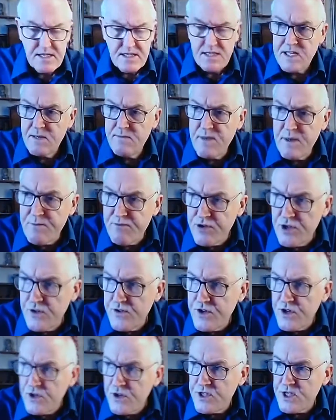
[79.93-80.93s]
This can be
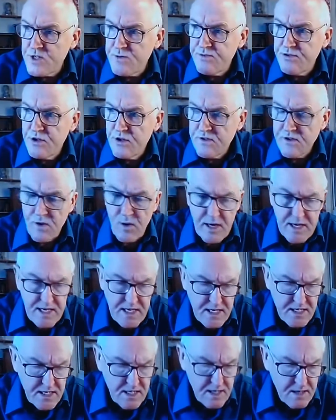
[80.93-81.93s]
proved or disproved quite
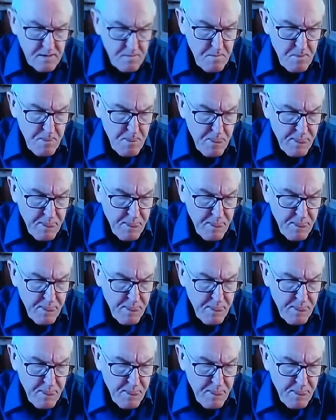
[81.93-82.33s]
easily.